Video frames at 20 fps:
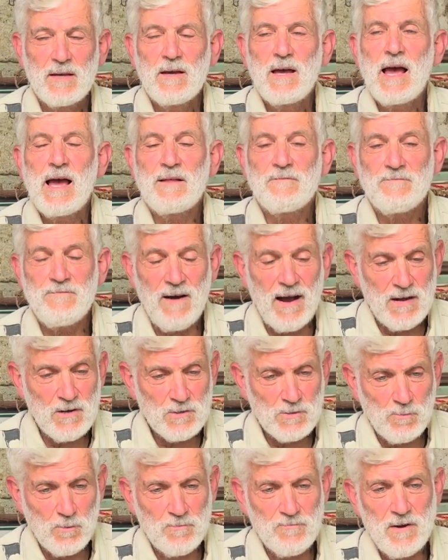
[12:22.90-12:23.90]
And
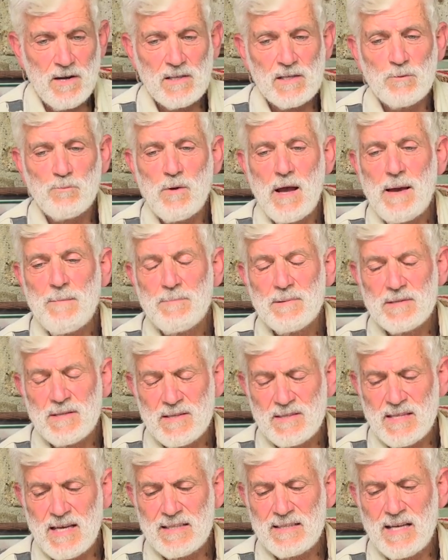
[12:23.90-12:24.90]
fires were fairly rampant
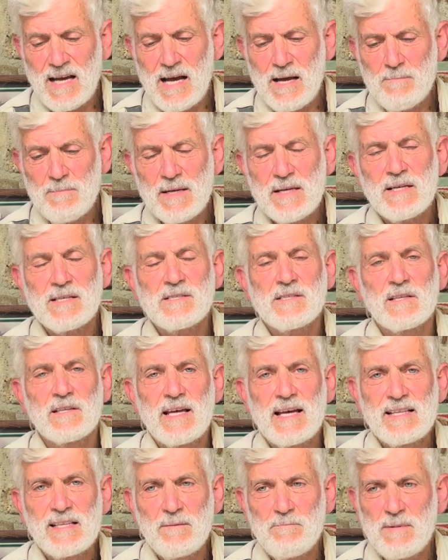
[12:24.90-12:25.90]
at that time because the
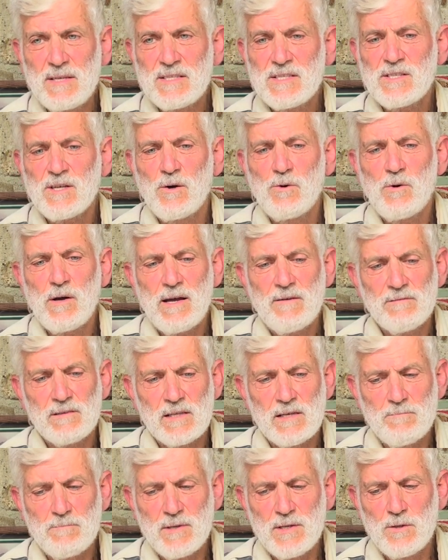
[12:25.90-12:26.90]
land had been so heavily
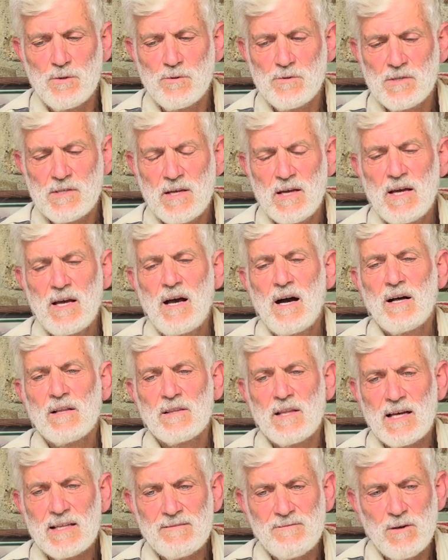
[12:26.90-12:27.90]
abused. A
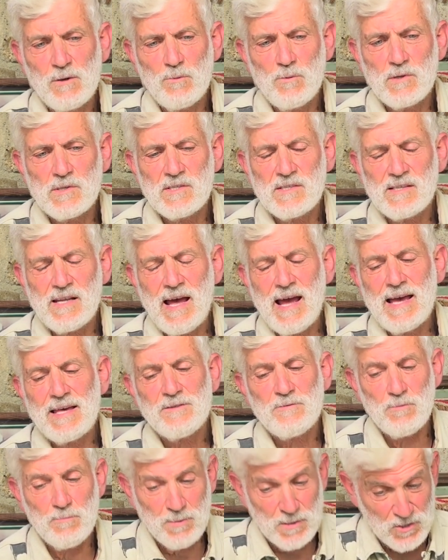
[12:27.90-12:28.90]
lot of it was
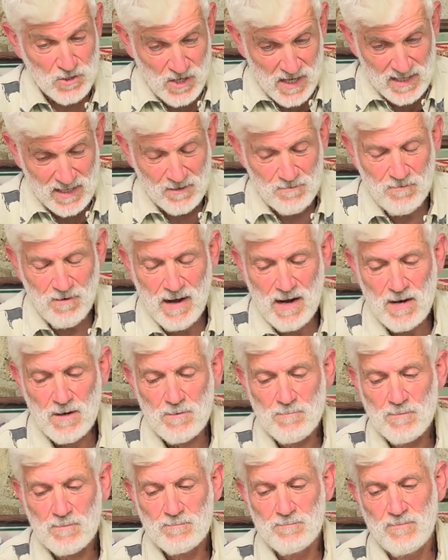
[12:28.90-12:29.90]
anthropogenic
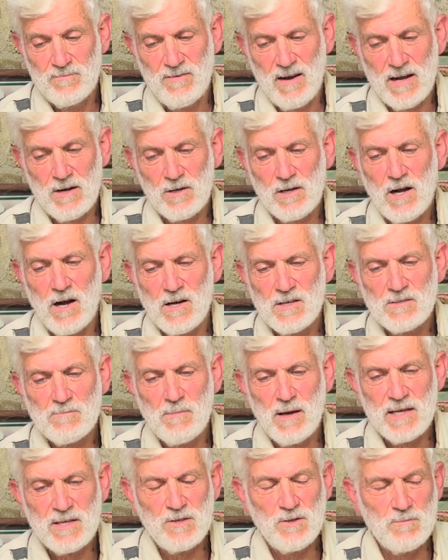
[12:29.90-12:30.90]
fire caused
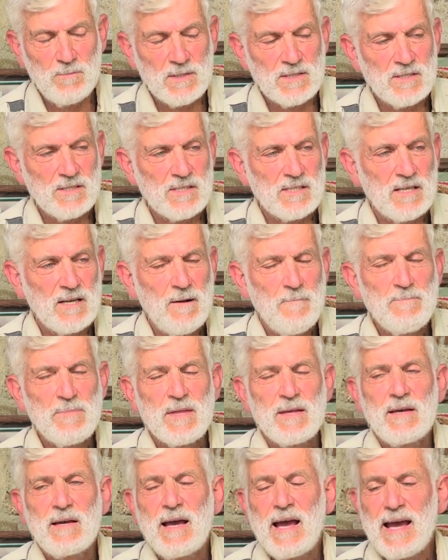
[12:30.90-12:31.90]
by humans,
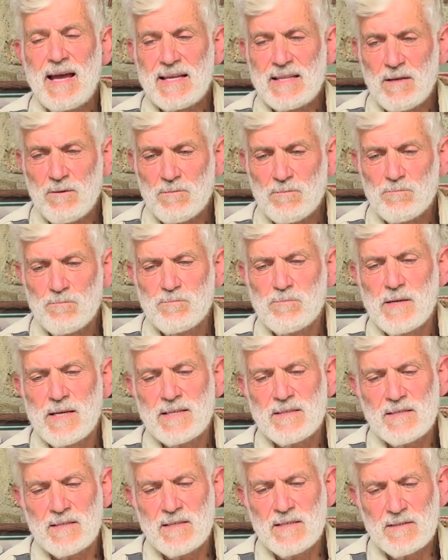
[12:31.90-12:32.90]
and
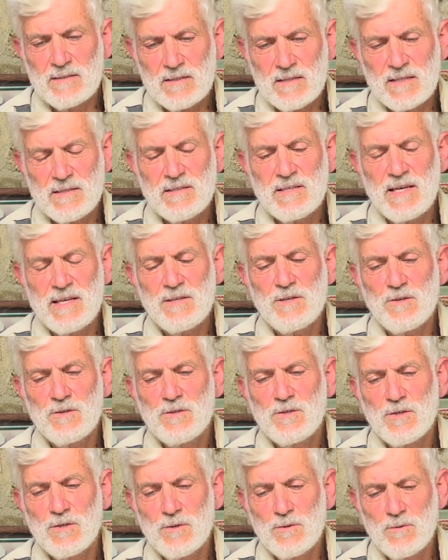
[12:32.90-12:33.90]
it continued
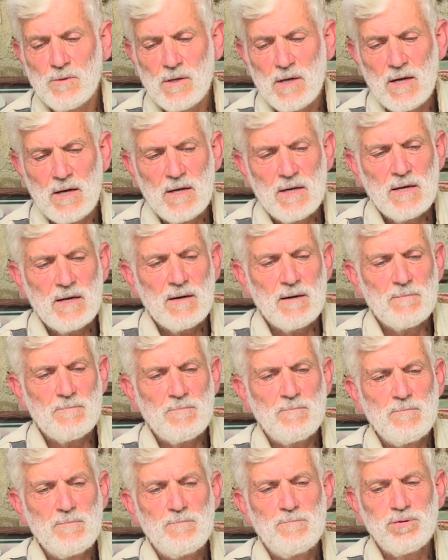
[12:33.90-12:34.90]
to
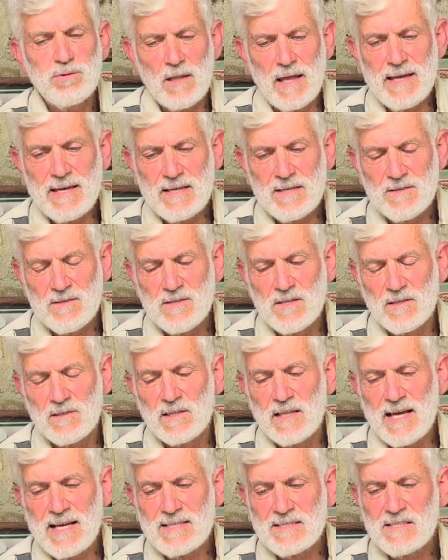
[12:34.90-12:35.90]
plague the
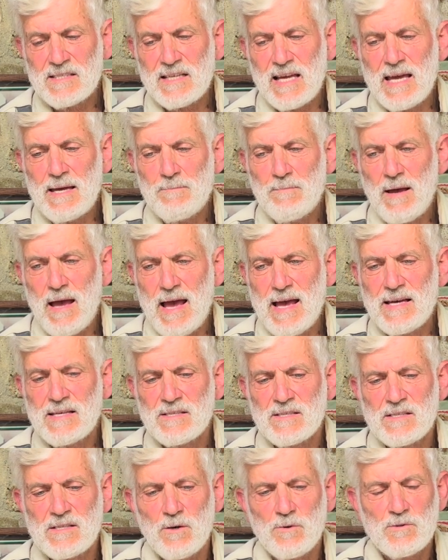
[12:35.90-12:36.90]
landscape
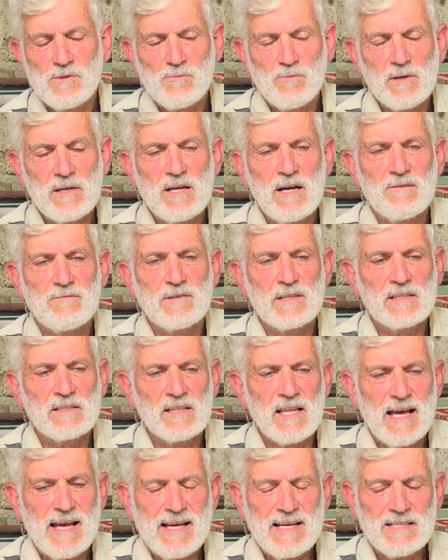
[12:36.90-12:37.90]
as those recovering
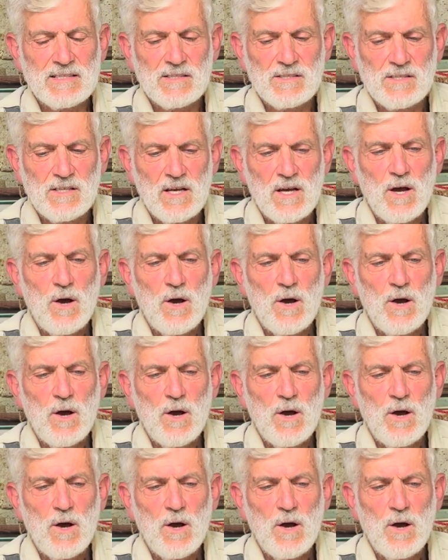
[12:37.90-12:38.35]
lands